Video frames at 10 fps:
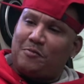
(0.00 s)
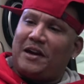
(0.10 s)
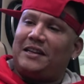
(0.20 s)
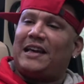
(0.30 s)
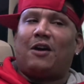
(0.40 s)
he
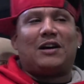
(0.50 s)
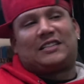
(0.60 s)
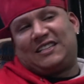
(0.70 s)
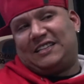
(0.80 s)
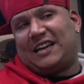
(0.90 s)
made now, I
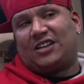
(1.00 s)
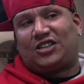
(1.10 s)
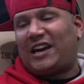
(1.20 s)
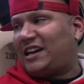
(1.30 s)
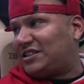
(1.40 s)
seen that
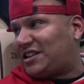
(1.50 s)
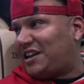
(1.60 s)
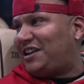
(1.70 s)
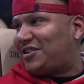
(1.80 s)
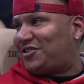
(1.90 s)
change, that
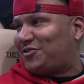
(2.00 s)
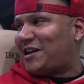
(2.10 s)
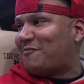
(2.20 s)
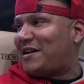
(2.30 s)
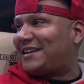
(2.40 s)
he could do
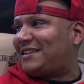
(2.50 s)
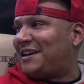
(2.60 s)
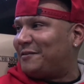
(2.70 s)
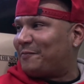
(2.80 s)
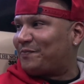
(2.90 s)
that back
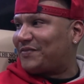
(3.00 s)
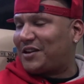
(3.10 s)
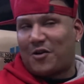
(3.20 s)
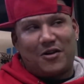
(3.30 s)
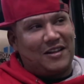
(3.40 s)
then.
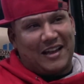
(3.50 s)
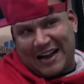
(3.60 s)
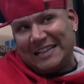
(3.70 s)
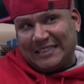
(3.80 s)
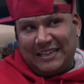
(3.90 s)
Like
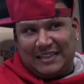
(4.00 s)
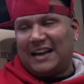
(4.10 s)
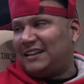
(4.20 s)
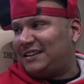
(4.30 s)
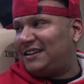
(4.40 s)
I see
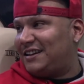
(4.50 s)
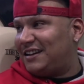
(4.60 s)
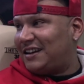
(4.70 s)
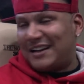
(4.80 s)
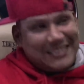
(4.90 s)
that.
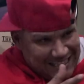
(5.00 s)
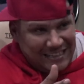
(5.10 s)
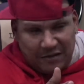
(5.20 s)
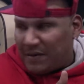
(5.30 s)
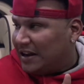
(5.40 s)
I
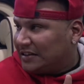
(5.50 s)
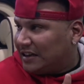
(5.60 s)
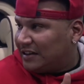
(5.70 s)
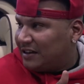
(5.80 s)
seen it back then.